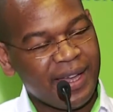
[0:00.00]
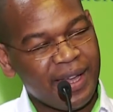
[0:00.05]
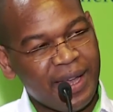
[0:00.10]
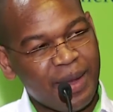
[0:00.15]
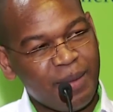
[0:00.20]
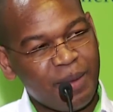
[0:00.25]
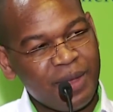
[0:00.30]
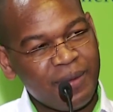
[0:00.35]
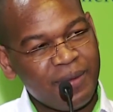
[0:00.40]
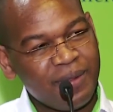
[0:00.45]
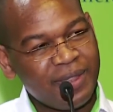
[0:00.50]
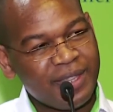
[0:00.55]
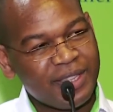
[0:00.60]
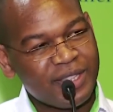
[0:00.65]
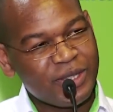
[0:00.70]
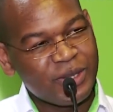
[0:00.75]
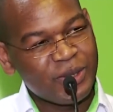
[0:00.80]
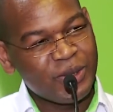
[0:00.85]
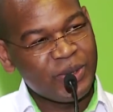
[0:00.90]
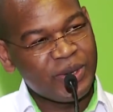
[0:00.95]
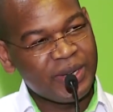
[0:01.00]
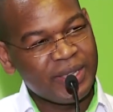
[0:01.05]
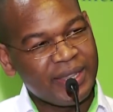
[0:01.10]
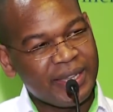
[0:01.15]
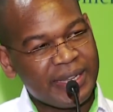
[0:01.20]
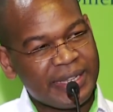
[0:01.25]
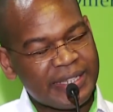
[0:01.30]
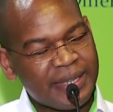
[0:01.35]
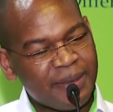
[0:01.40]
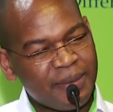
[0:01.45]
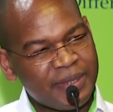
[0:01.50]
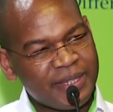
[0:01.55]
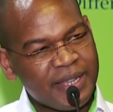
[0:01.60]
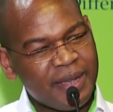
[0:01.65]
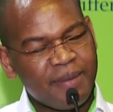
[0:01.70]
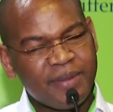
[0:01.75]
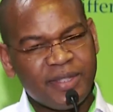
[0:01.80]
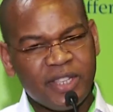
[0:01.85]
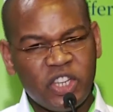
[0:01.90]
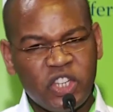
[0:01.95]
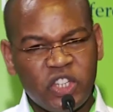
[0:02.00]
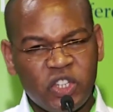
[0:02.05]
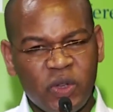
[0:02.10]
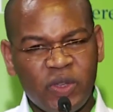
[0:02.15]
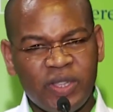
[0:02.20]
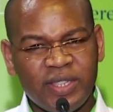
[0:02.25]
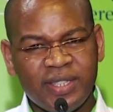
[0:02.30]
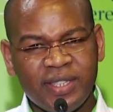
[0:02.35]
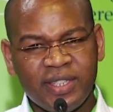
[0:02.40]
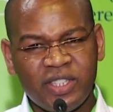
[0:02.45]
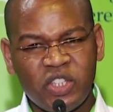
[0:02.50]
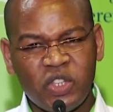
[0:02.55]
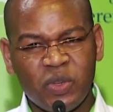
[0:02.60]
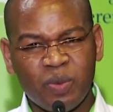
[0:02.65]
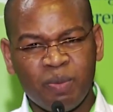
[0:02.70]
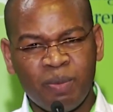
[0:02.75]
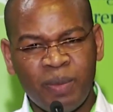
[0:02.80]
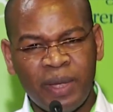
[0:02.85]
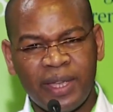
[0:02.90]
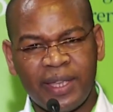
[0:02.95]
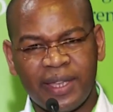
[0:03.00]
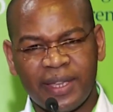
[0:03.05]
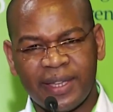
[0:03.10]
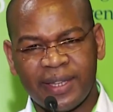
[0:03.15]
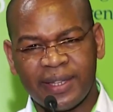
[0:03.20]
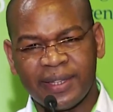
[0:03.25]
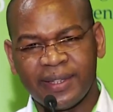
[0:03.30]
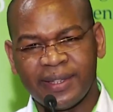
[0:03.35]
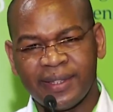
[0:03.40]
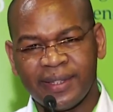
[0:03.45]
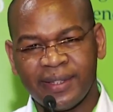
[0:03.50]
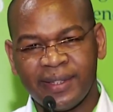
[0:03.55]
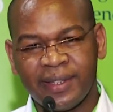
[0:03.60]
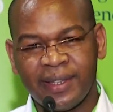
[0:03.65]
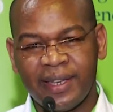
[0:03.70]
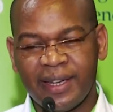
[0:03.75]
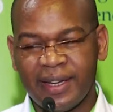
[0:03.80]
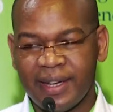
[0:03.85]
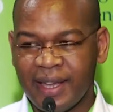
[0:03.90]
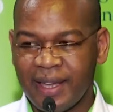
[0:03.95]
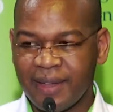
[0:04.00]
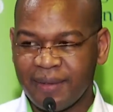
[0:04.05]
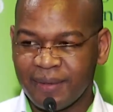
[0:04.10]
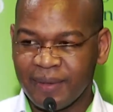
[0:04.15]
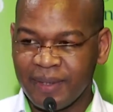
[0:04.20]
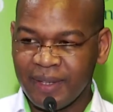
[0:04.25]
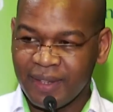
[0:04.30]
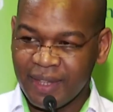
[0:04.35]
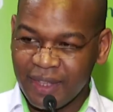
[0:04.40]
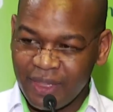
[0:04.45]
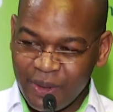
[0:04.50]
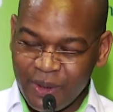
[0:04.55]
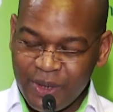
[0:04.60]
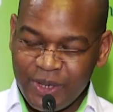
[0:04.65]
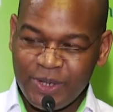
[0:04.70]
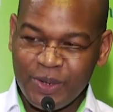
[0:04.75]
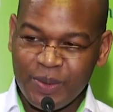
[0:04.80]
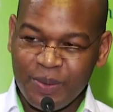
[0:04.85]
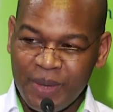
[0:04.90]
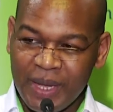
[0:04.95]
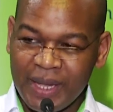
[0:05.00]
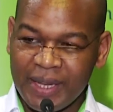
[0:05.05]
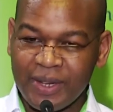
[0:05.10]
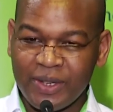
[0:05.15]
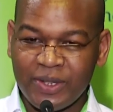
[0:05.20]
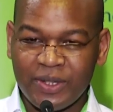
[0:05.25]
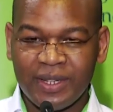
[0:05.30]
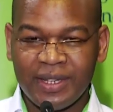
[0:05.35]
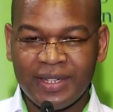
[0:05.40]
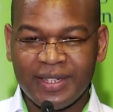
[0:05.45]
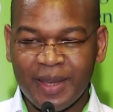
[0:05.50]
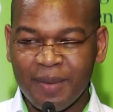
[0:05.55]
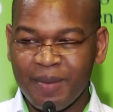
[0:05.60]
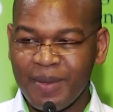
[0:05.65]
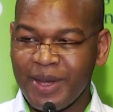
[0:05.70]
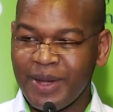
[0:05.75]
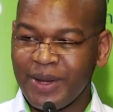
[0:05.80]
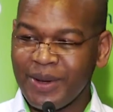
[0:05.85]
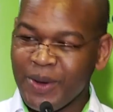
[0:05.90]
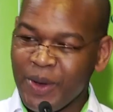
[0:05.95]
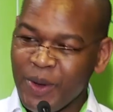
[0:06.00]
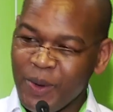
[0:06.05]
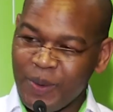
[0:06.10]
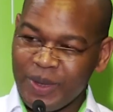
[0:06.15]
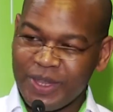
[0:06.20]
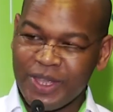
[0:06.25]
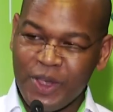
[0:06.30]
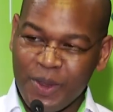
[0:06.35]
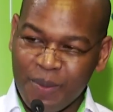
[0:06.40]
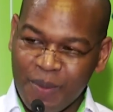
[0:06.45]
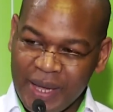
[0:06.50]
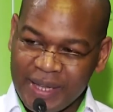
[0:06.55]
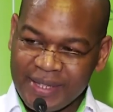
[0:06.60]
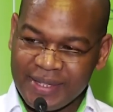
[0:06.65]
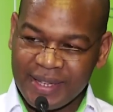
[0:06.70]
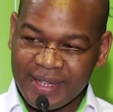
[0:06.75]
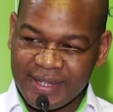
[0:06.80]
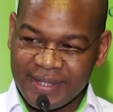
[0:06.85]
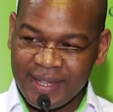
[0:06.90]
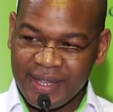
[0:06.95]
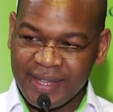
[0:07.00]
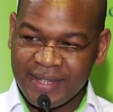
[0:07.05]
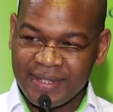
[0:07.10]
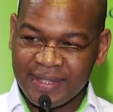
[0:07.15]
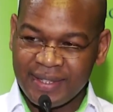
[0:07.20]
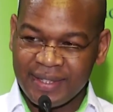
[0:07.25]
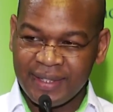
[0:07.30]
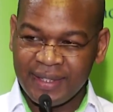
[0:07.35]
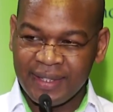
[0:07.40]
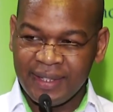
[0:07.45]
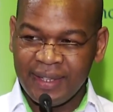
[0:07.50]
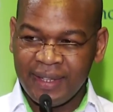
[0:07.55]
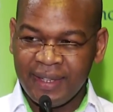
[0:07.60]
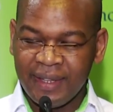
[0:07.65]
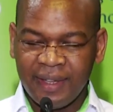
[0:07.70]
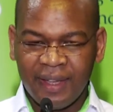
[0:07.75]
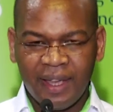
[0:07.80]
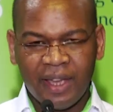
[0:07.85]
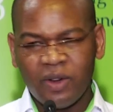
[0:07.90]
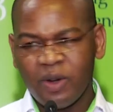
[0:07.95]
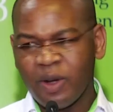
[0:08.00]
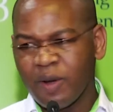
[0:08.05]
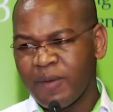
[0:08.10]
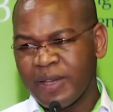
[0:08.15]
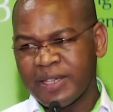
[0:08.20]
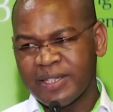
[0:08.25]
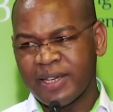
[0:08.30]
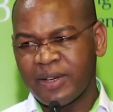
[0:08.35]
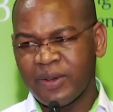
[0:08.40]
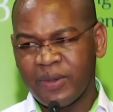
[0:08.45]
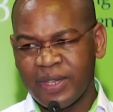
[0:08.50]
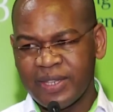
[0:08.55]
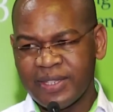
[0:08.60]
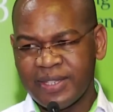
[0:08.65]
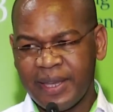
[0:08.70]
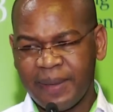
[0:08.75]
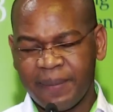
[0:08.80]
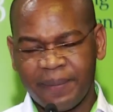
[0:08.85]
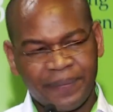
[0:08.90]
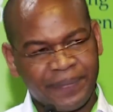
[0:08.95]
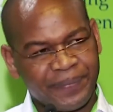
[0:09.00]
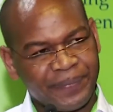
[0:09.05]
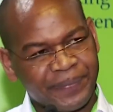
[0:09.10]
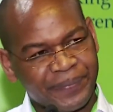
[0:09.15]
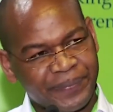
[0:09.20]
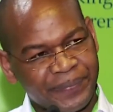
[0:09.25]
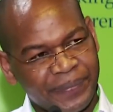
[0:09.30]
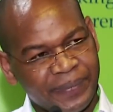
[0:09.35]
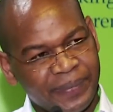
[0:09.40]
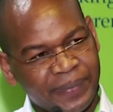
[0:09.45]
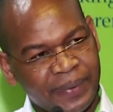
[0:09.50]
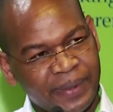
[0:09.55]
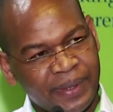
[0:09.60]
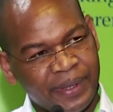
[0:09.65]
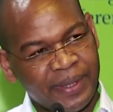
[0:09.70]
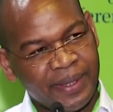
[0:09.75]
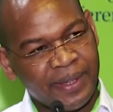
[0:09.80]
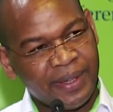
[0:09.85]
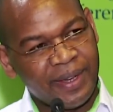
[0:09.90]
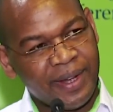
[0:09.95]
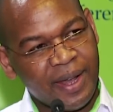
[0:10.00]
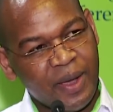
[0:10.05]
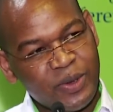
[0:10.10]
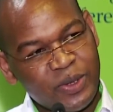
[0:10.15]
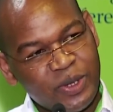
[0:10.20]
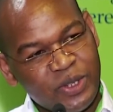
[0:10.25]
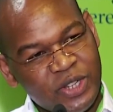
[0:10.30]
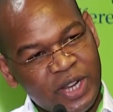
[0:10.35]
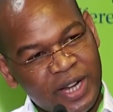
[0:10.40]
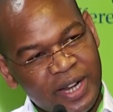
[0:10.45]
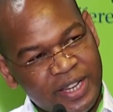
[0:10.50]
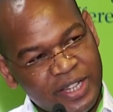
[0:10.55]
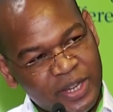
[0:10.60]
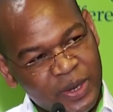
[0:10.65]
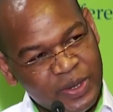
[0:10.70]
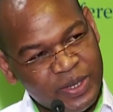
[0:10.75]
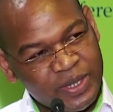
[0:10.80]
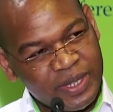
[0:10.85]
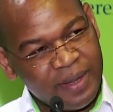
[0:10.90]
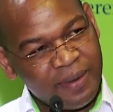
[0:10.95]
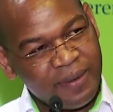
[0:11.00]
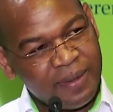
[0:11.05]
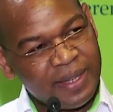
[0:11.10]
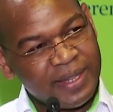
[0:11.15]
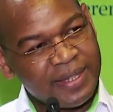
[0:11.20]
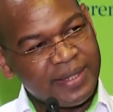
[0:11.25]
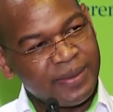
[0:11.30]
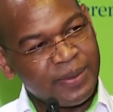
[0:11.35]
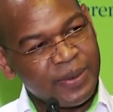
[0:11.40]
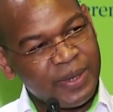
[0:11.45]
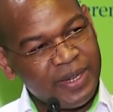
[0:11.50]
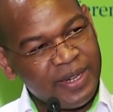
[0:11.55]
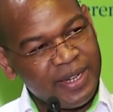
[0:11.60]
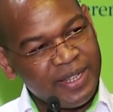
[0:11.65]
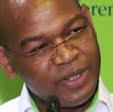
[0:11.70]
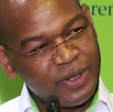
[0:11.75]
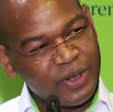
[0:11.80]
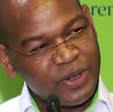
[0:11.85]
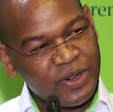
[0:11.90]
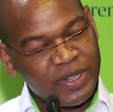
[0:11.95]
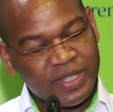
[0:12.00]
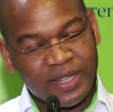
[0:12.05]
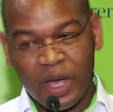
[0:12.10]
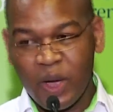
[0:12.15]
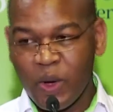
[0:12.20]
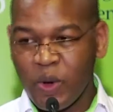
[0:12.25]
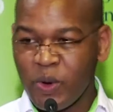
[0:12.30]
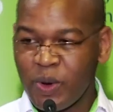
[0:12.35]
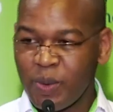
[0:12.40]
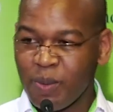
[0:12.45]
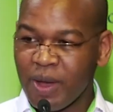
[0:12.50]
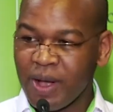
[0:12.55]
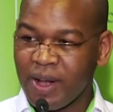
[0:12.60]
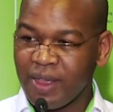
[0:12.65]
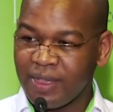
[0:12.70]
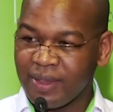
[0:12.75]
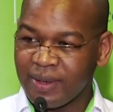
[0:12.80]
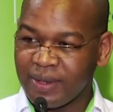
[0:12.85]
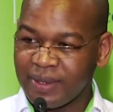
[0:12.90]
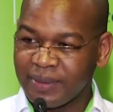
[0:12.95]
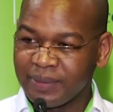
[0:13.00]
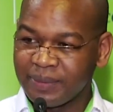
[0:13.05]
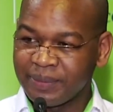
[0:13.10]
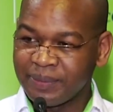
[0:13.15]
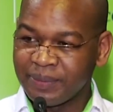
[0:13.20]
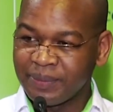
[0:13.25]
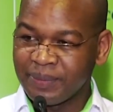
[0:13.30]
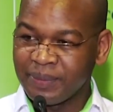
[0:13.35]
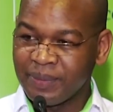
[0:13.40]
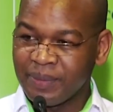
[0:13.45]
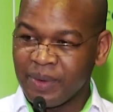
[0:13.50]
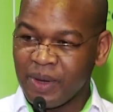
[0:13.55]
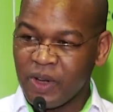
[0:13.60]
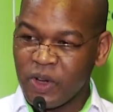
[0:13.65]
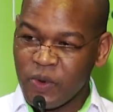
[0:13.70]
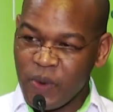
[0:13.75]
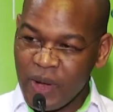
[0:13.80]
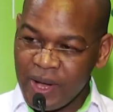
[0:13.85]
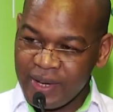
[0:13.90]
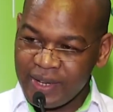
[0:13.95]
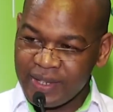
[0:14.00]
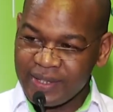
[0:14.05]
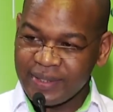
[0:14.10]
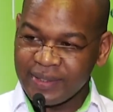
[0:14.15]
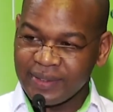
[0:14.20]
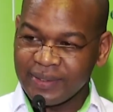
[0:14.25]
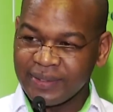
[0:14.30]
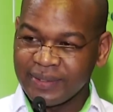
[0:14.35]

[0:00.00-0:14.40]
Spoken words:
I'm giving the story that sometimes the choices you make in life, the thoughts you make determine whether you make success. And all of us are not the same. And I also challenge ourselves that we need to create our own marathon. Run it.